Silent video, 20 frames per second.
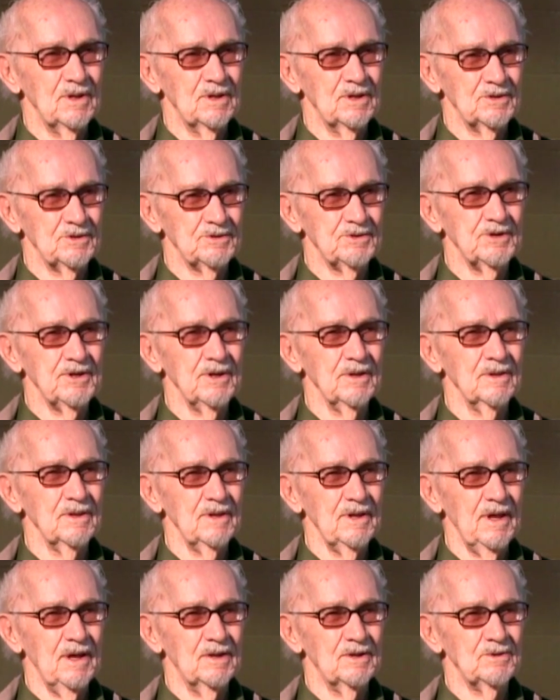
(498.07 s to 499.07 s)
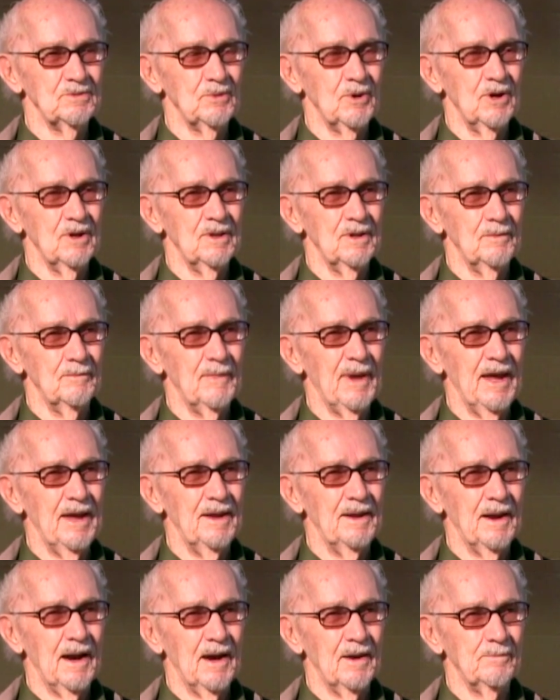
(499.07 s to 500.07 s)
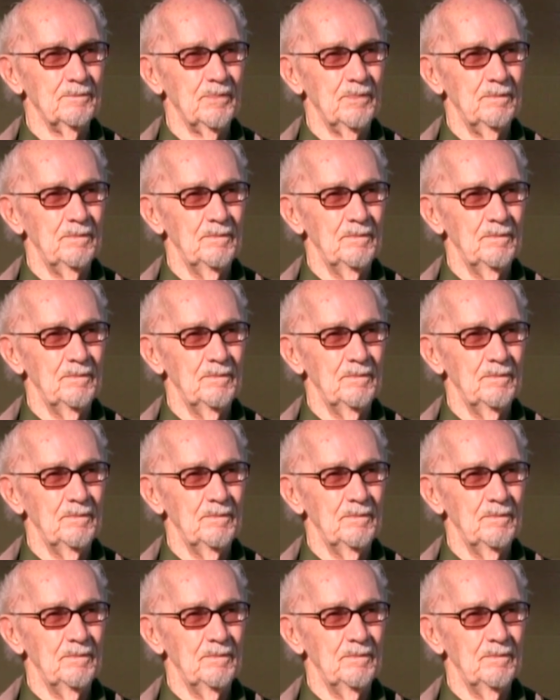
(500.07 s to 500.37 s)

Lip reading: still is one of the main air